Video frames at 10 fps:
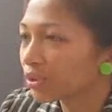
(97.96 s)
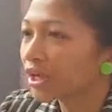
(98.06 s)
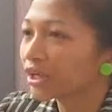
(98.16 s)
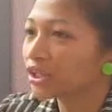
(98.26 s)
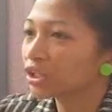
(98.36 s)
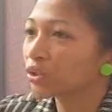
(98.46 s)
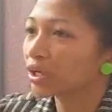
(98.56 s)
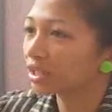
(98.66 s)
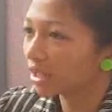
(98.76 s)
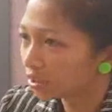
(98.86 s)
regarding your
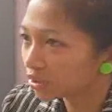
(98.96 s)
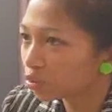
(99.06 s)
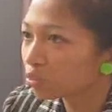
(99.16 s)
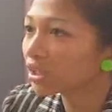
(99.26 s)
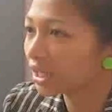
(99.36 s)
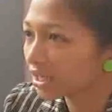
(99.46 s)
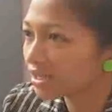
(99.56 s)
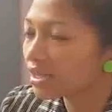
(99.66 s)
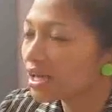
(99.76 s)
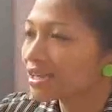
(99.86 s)
account with
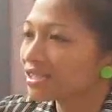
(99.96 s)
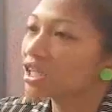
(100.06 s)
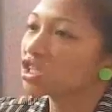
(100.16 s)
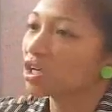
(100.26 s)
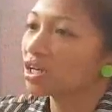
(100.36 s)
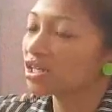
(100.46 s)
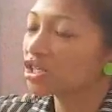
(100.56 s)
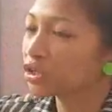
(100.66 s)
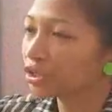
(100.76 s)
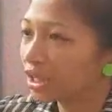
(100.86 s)
us such as
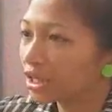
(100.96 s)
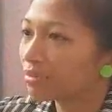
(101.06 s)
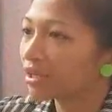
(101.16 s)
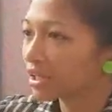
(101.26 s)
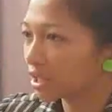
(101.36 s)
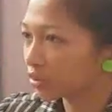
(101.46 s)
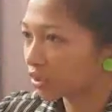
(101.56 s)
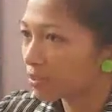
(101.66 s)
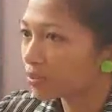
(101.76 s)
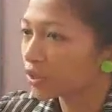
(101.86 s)
your name and account
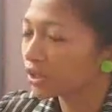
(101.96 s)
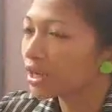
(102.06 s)
number.